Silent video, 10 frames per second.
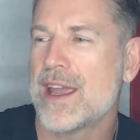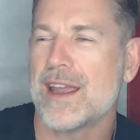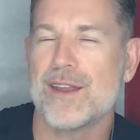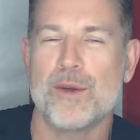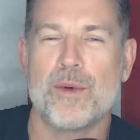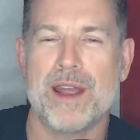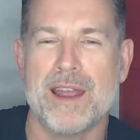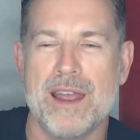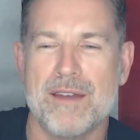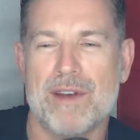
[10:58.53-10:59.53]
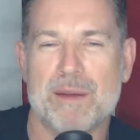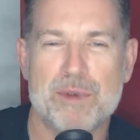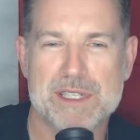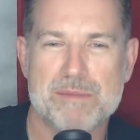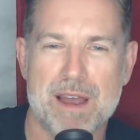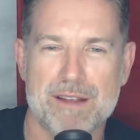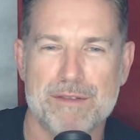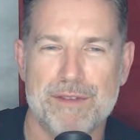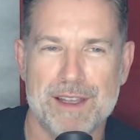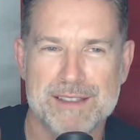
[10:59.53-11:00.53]
Either way, if I can put a smile on your
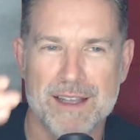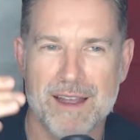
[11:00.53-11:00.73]
face,